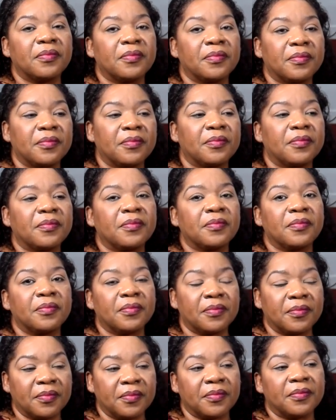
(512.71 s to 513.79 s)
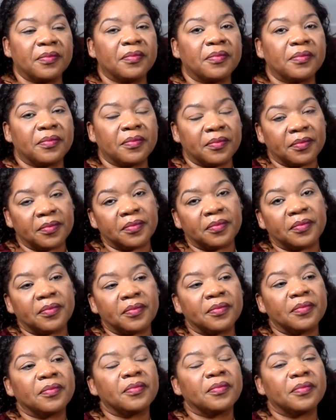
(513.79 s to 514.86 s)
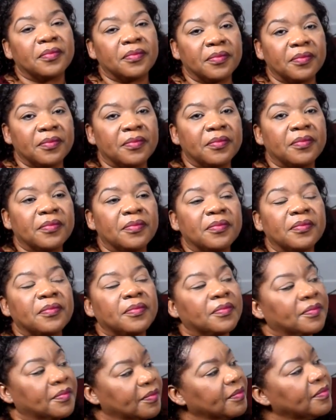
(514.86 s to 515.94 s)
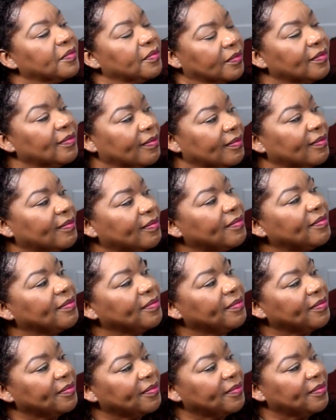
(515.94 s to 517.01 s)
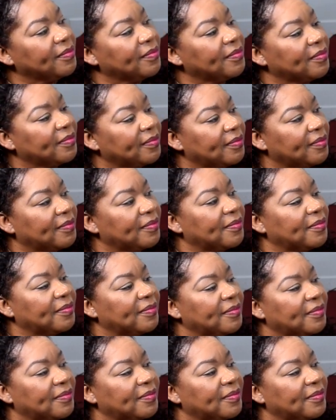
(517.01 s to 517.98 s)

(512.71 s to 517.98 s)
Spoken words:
No words are spoken by the person on screen.